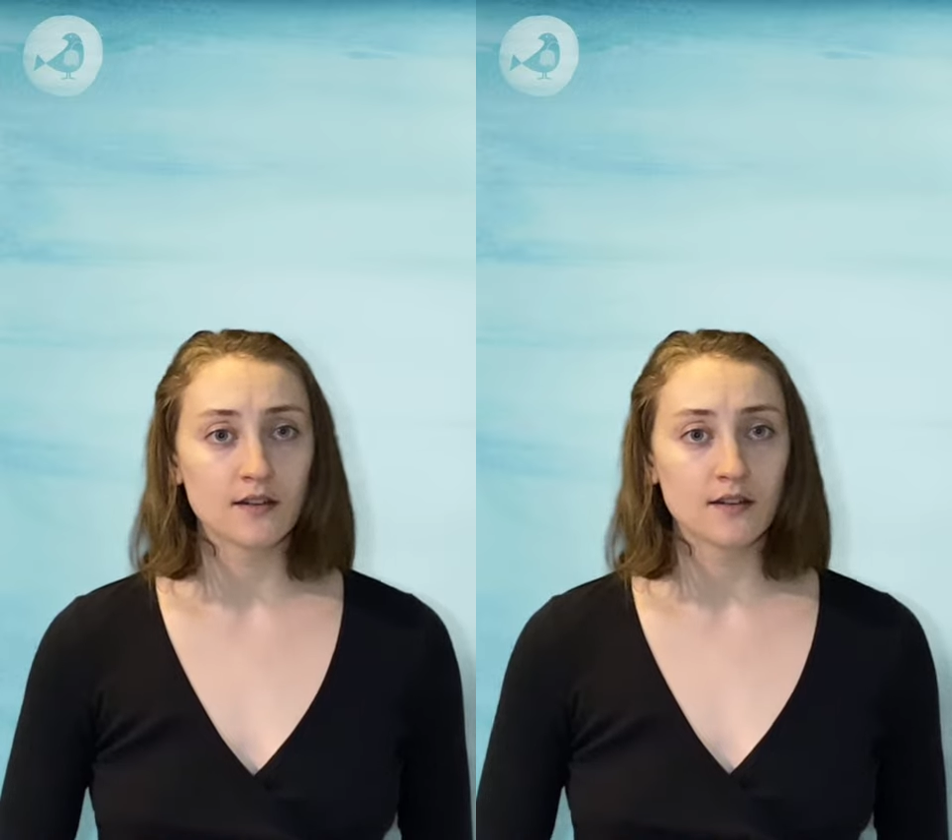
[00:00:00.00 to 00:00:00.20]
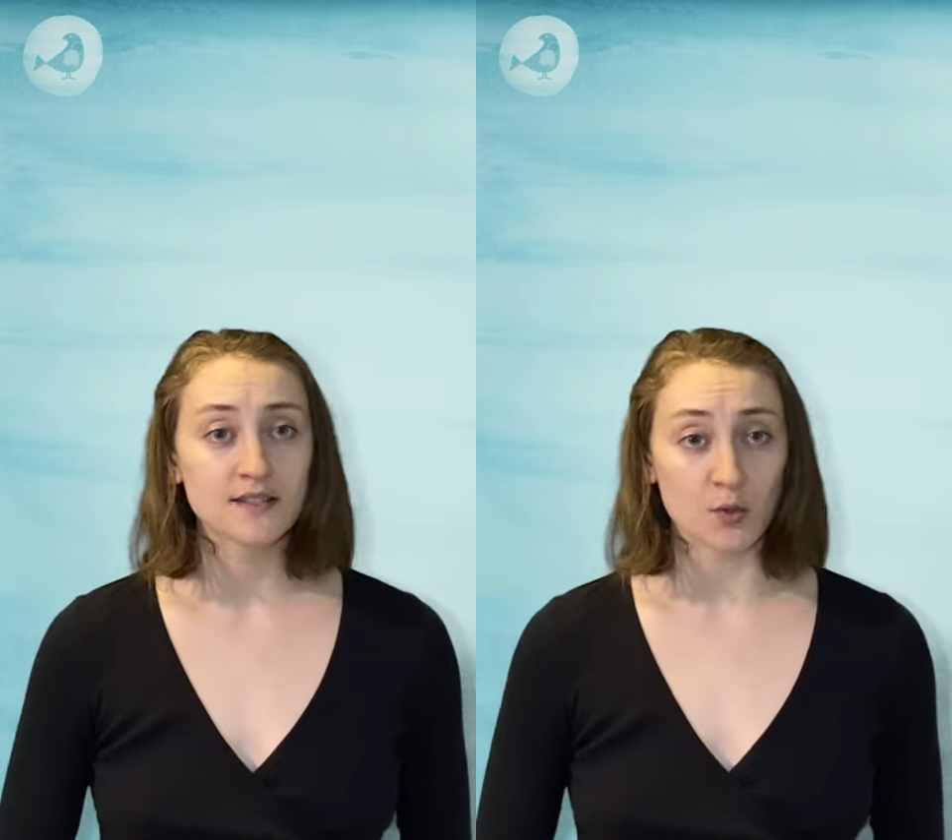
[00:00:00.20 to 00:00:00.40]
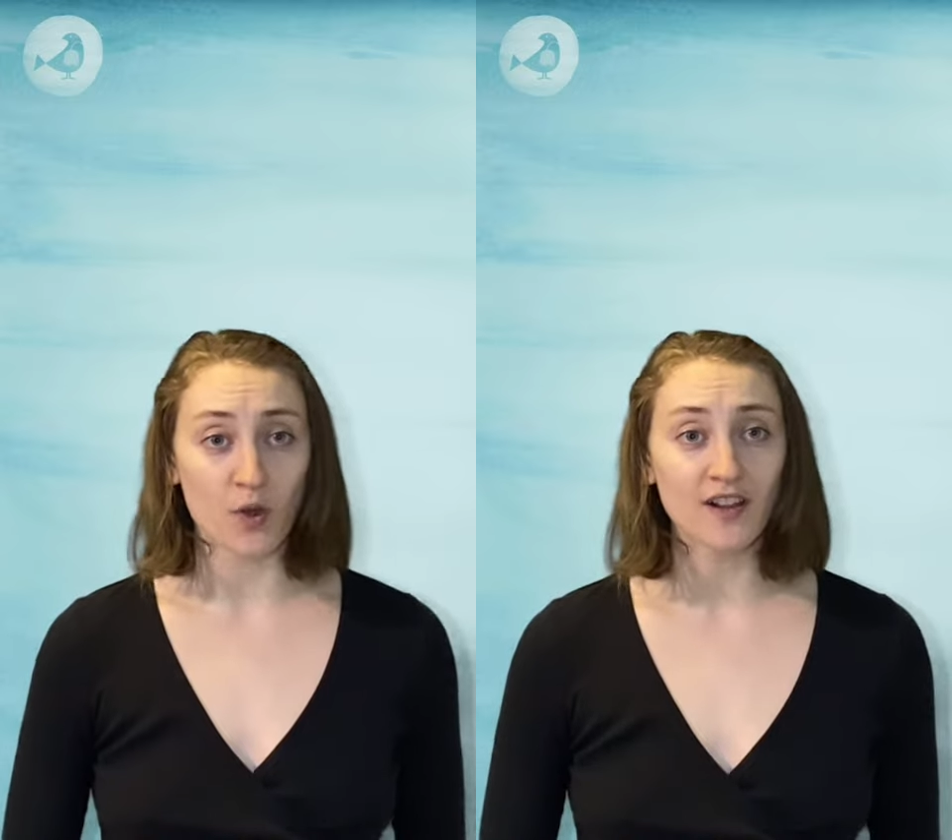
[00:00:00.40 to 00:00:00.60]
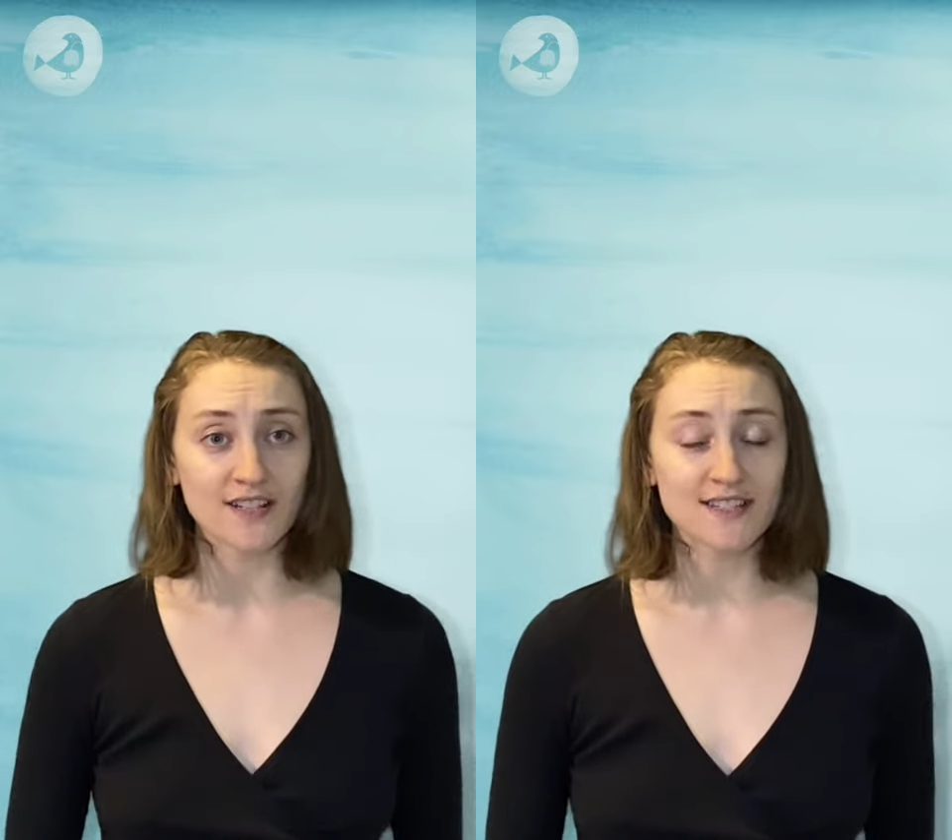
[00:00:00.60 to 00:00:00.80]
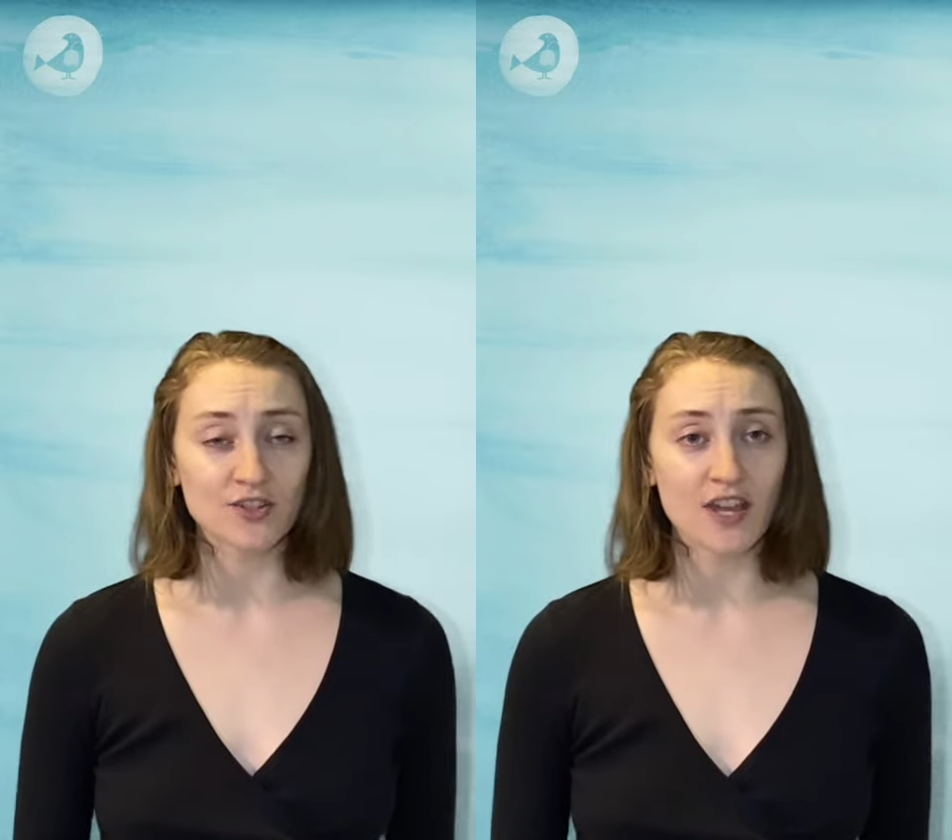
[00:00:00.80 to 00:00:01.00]
So while I
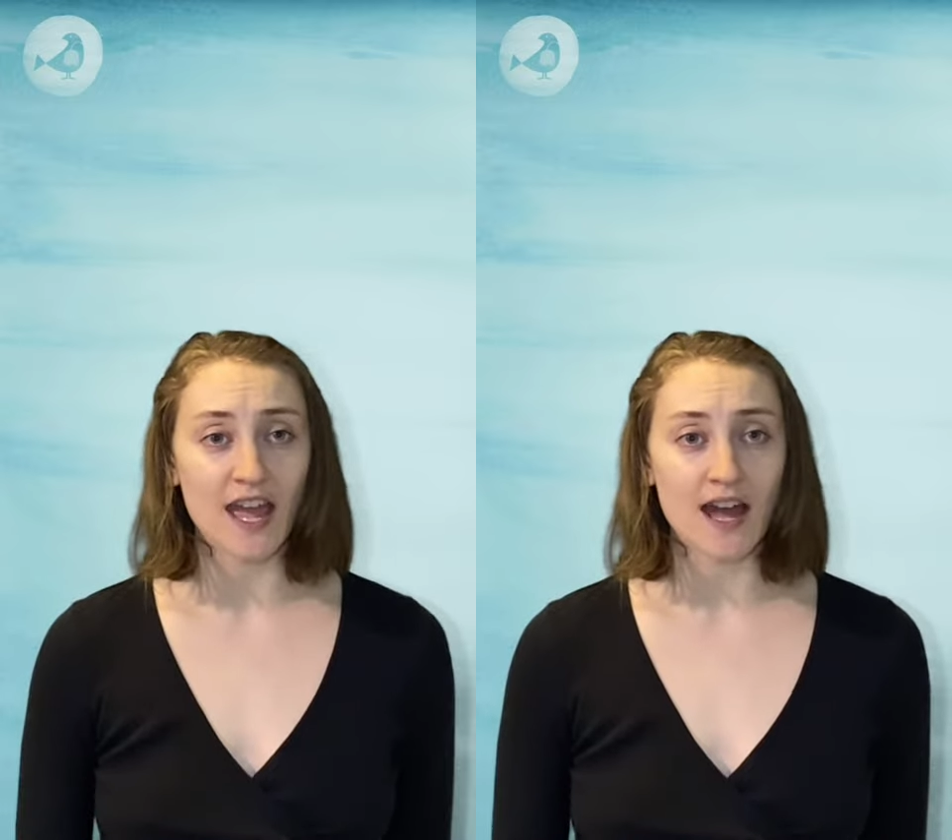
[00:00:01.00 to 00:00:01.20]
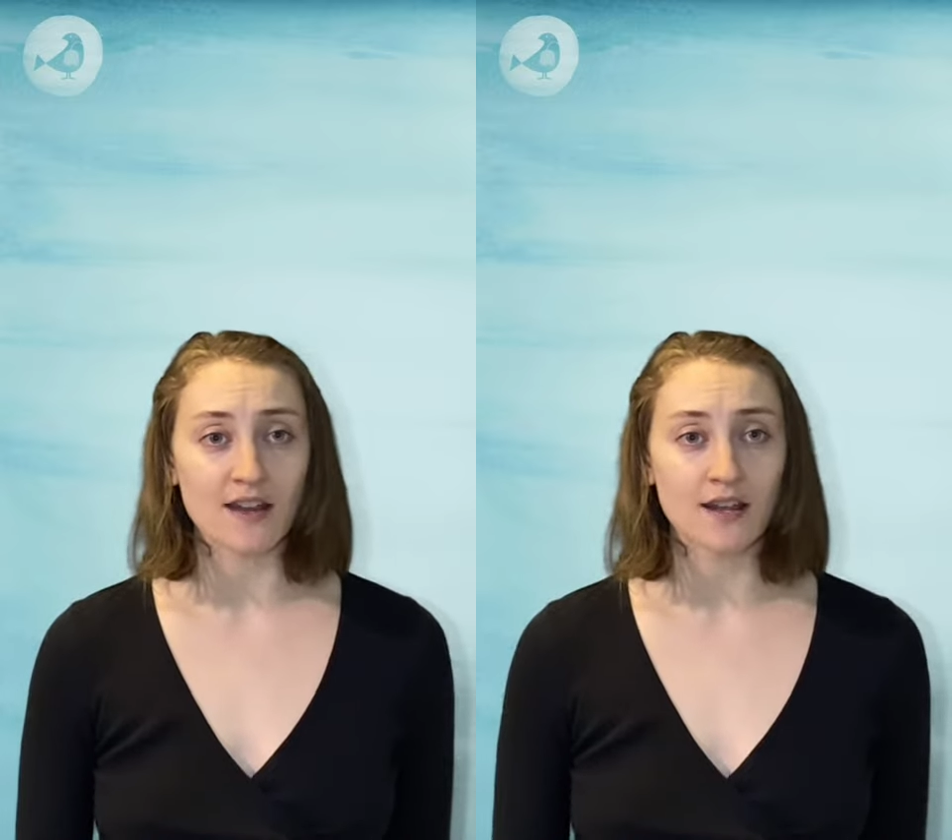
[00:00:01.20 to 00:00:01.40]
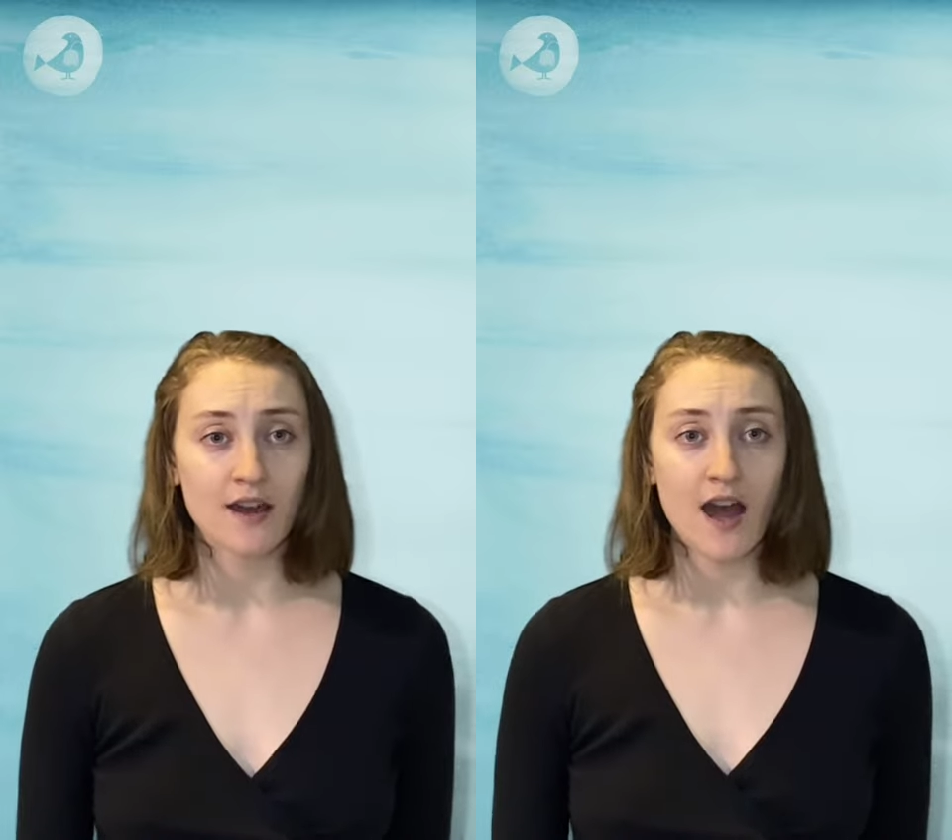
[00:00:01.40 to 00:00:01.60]
still can,